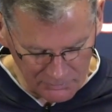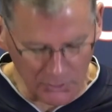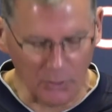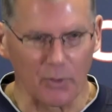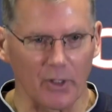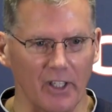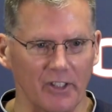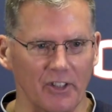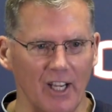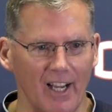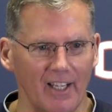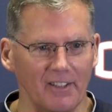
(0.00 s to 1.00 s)
knew were going to
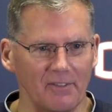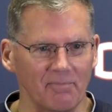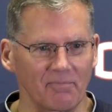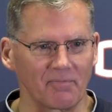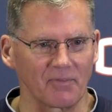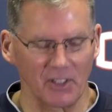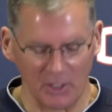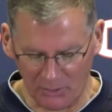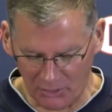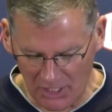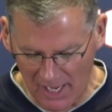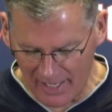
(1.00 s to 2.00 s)
sign,
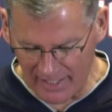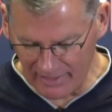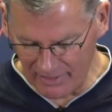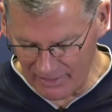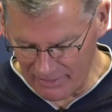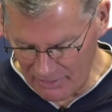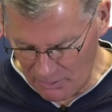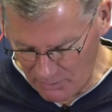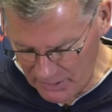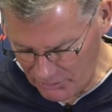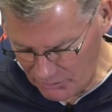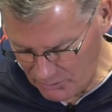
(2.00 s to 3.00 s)
signed,
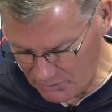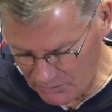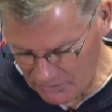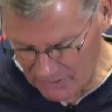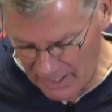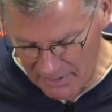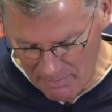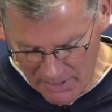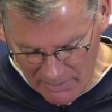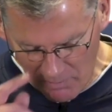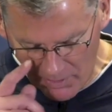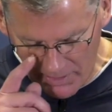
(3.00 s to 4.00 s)
no issues, got them
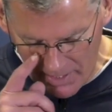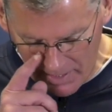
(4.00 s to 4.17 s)
in when